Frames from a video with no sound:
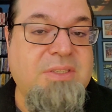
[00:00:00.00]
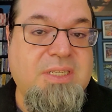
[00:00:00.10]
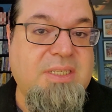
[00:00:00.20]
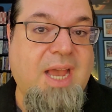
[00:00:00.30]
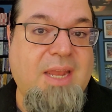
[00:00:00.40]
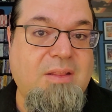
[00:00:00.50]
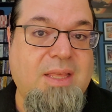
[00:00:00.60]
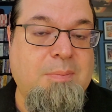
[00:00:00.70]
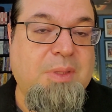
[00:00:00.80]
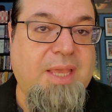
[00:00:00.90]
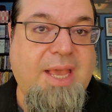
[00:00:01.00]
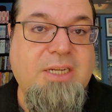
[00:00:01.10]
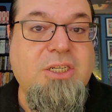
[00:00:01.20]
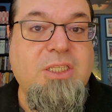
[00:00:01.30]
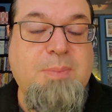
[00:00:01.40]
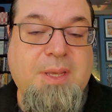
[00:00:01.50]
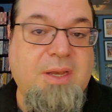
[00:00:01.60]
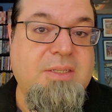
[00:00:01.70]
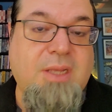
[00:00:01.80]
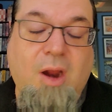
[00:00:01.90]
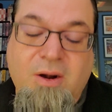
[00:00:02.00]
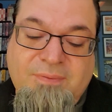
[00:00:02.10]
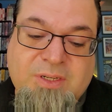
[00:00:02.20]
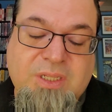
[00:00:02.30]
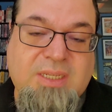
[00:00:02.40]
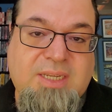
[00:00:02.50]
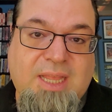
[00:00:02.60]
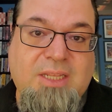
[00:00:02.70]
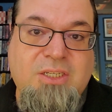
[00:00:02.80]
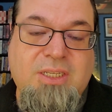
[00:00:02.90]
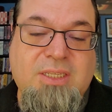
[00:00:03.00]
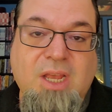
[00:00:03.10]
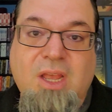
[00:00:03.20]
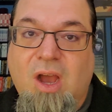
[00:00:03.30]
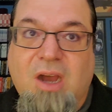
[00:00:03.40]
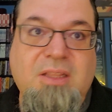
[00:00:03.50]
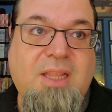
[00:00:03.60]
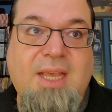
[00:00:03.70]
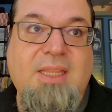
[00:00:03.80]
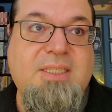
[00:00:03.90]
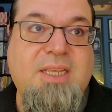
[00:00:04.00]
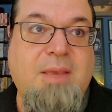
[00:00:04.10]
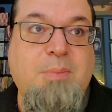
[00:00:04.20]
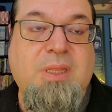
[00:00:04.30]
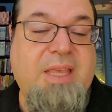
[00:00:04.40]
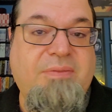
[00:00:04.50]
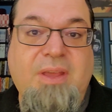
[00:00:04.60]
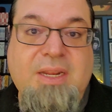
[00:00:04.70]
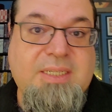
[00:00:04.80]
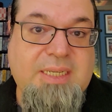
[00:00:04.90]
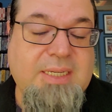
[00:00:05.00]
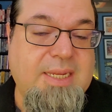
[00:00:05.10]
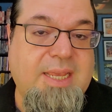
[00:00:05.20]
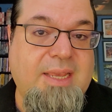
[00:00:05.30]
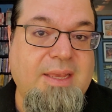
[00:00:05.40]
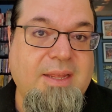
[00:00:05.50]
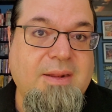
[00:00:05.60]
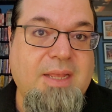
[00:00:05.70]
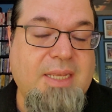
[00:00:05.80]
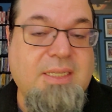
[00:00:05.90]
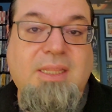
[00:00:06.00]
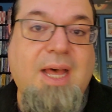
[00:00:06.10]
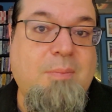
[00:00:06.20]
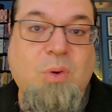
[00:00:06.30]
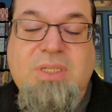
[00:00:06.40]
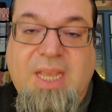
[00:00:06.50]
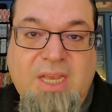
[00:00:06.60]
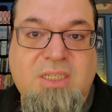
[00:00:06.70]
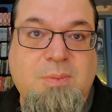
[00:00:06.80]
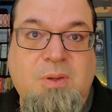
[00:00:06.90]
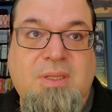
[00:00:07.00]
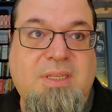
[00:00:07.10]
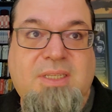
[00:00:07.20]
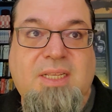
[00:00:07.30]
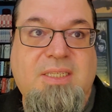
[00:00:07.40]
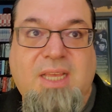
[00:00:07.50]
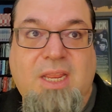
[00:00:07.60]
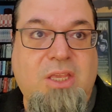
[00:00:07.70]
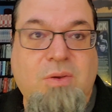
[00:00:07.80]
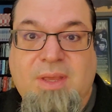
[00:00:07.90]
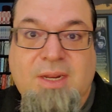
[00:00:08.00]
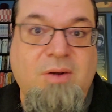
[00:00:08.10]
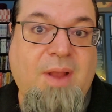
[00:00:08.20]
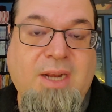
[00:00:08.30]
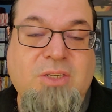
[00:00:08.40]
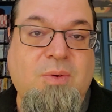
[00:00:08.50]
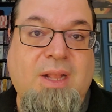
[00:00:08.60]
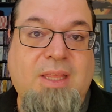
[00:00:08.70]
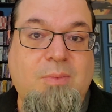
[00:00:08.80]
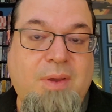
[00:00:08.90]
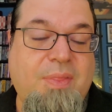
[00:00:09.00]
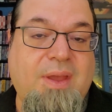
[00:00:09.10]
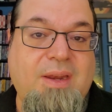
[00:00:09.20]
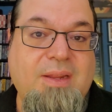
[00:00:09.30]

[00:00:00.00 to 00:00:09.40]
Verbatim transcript: societal implications because artificial intelligence, unlike, let's say, belief in a deity, is a lot more tangible in the sense that you can interact directly with it.